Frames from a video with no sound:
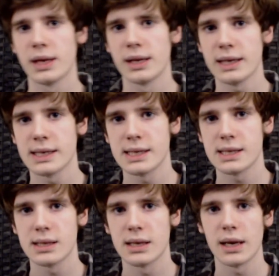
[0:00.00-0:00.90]
in this,
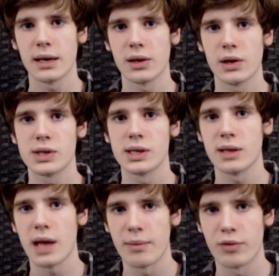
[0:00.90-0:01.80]
you got to go to the
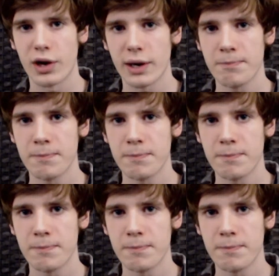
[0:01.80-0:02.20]
library,